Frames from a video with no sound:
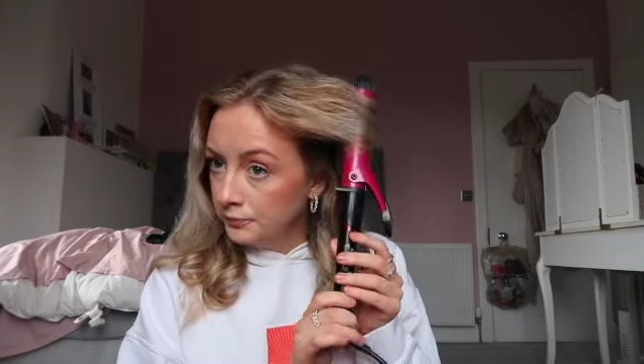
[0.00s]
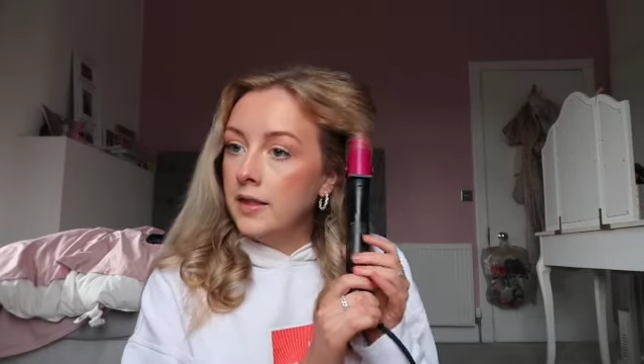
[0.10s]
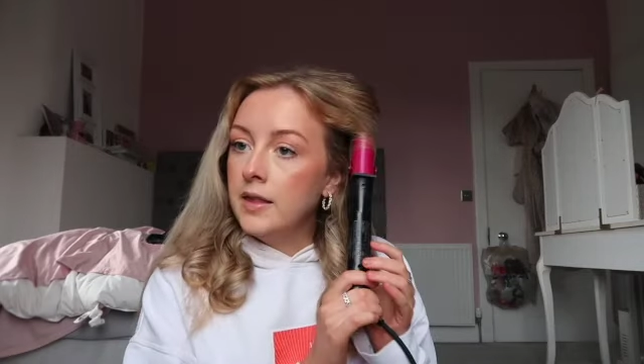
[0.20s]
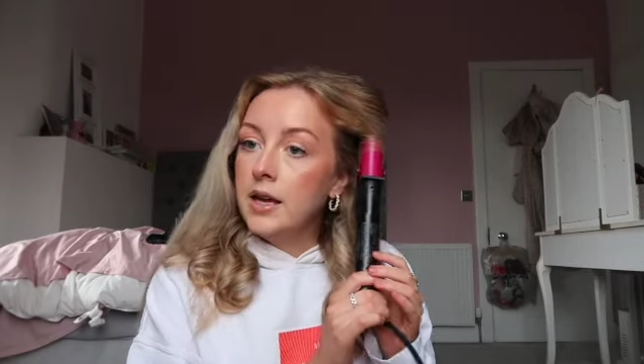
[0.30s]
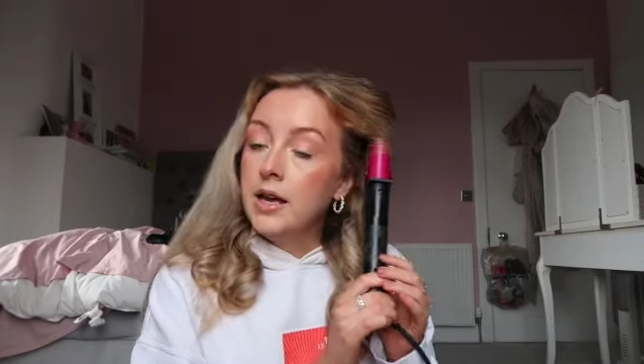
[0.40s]

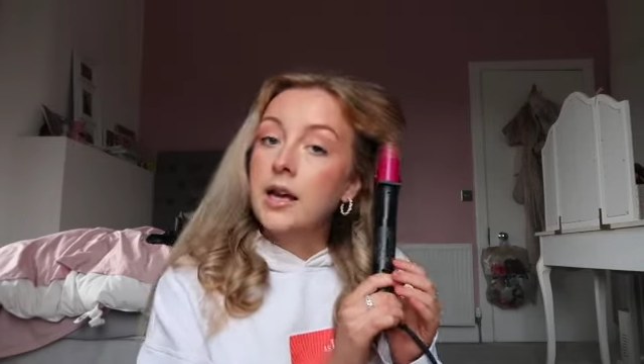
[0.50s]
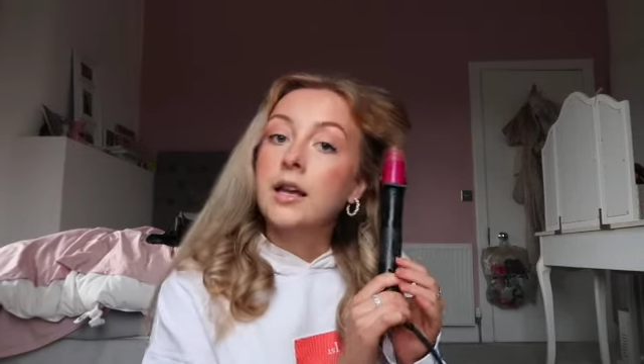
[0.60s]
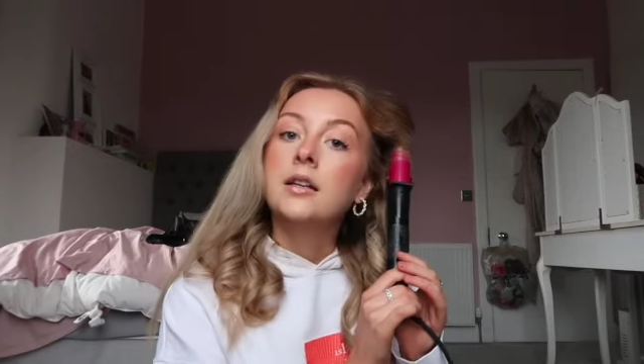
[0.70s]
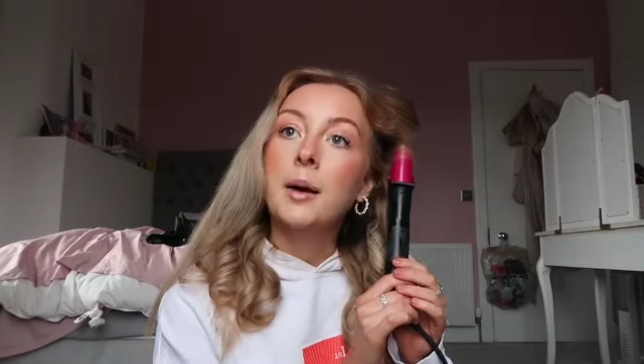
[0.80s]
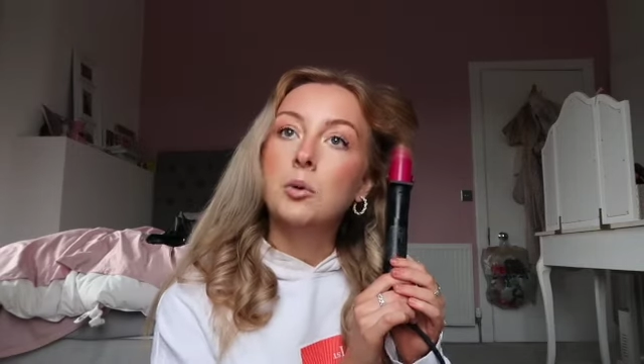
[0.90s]
And
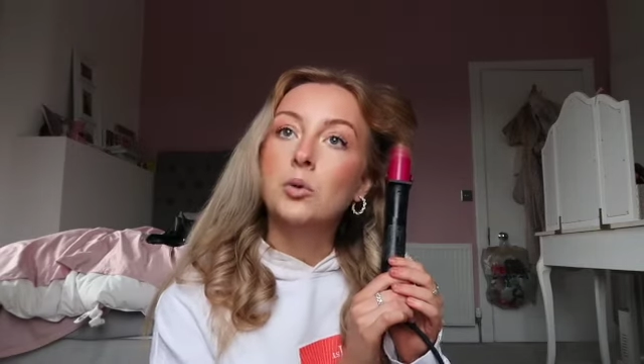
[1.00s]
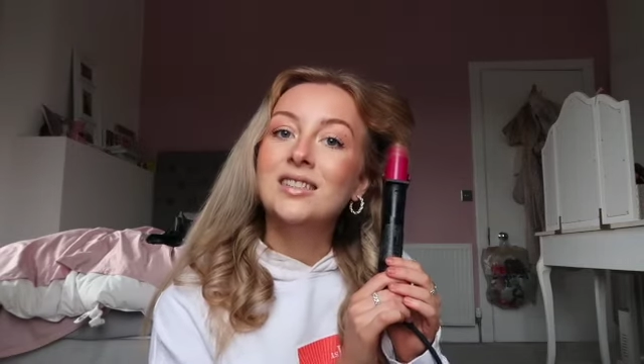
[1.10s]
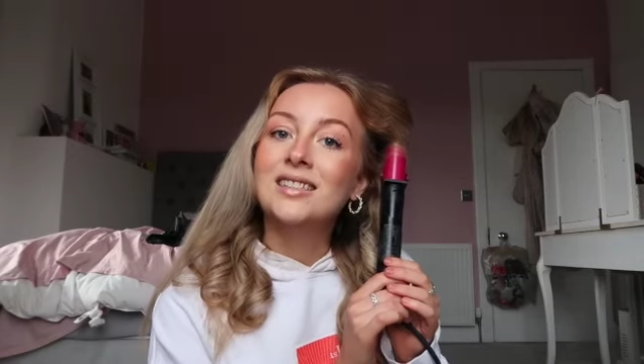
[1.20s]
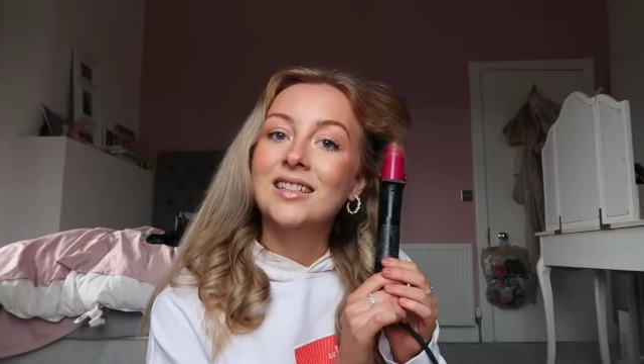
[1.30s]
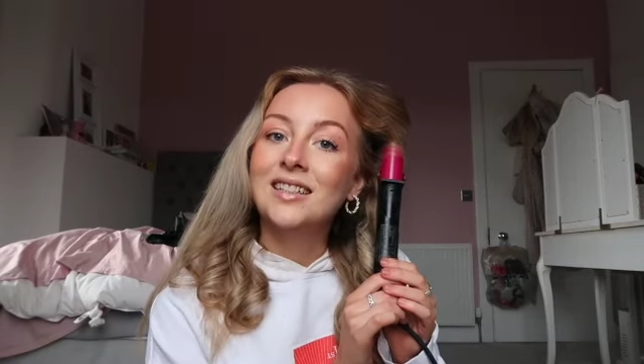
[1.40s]
then I'm
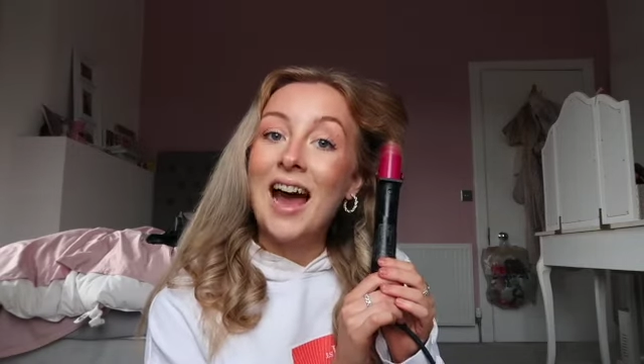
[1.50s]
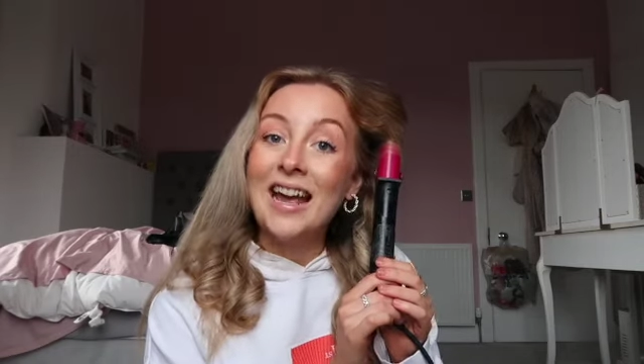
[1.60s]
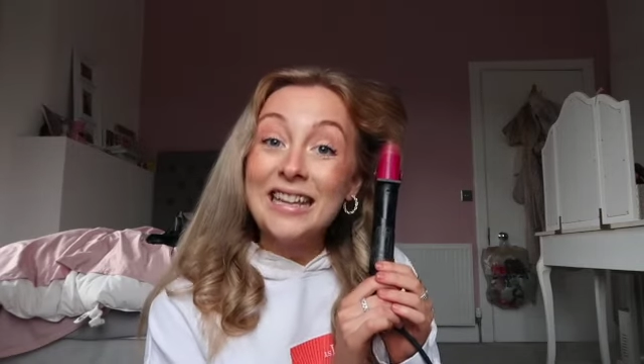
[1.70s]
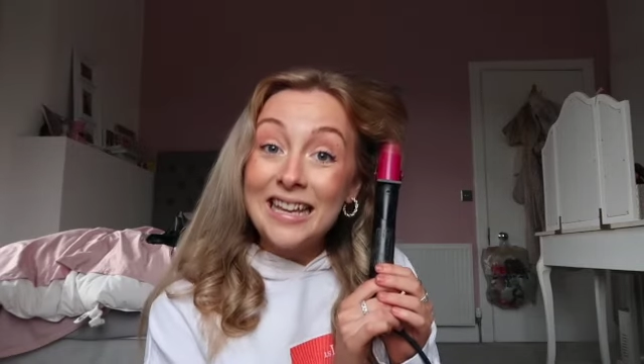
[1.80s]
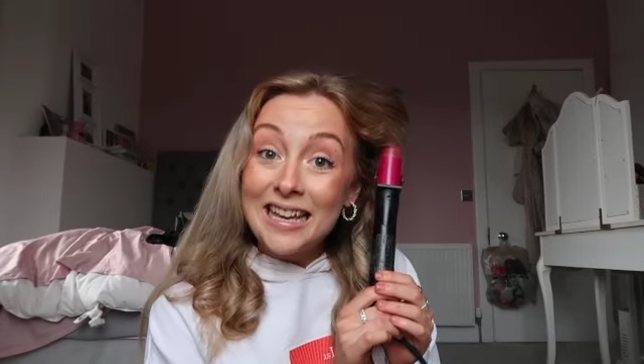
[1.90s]
going to
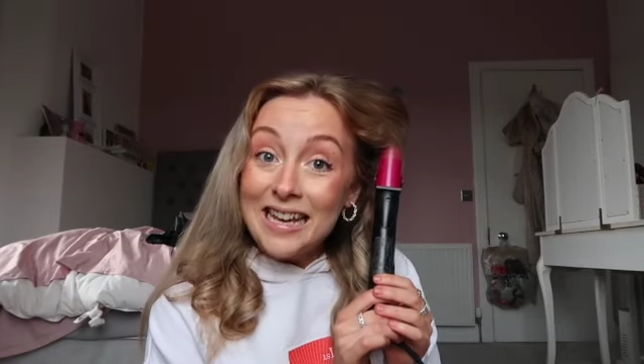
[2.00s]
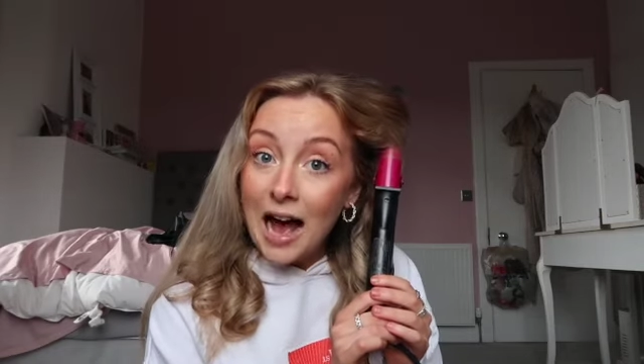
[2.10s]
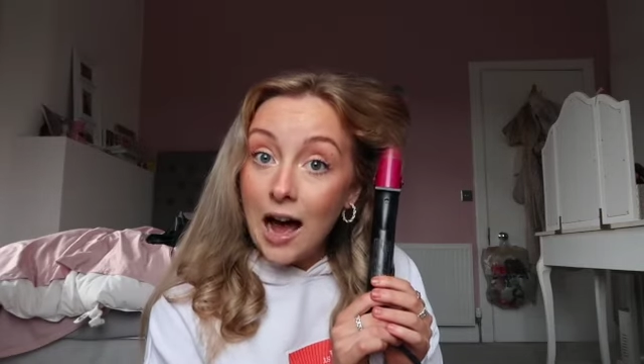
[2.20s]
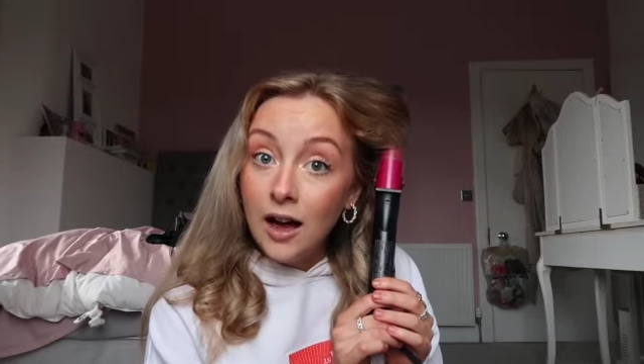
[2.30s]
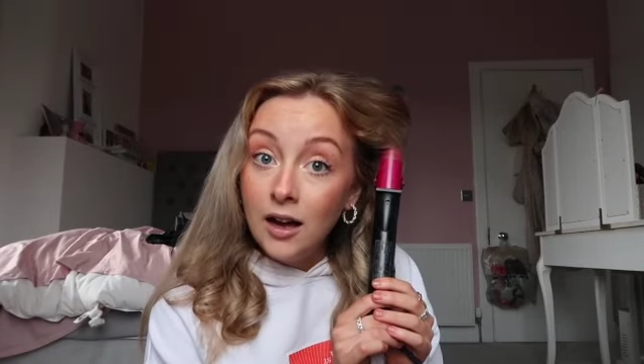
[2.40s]

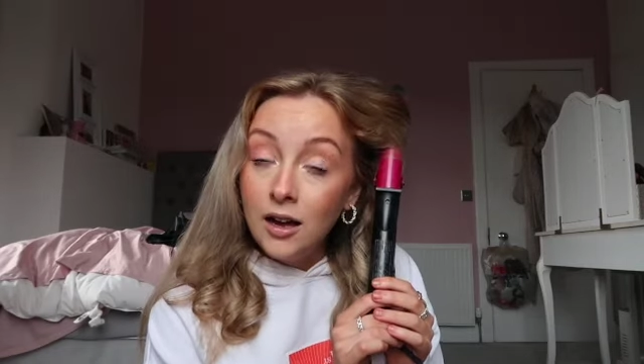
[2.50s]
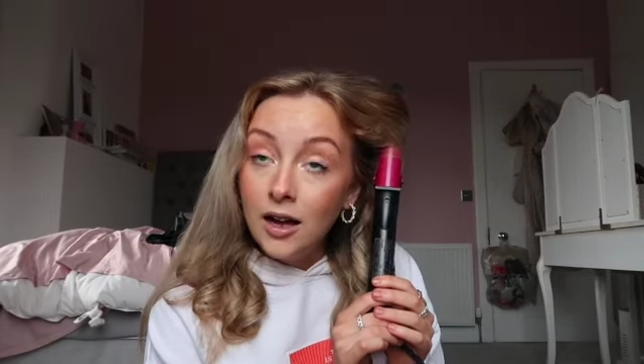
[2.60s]
IKEA